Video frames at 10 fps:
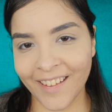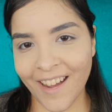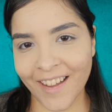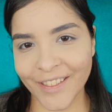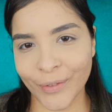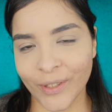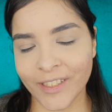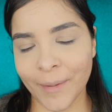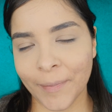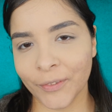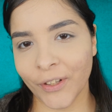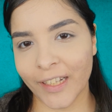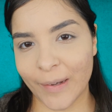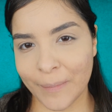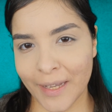guys, what's up and
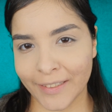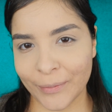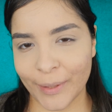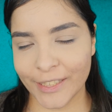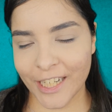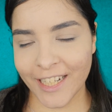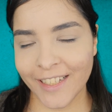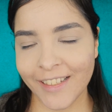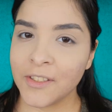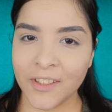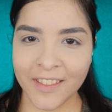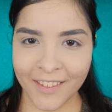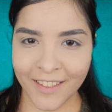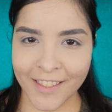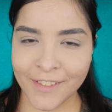welcome back to my channel. So in
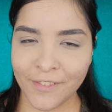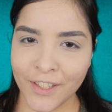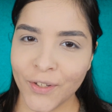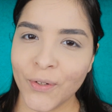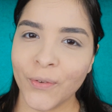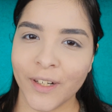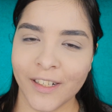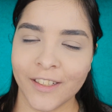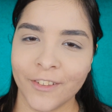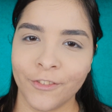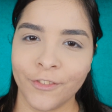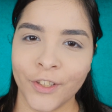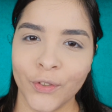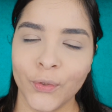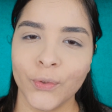today's video, we're gonna
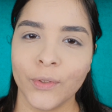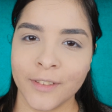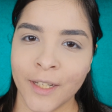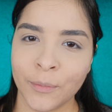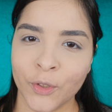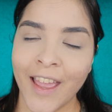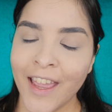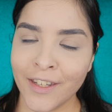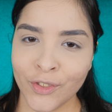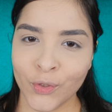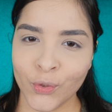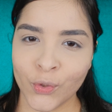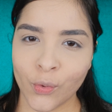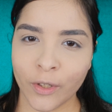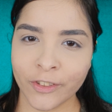review, demo and do
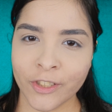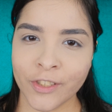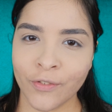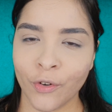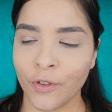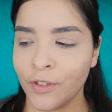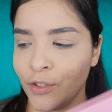swatches for the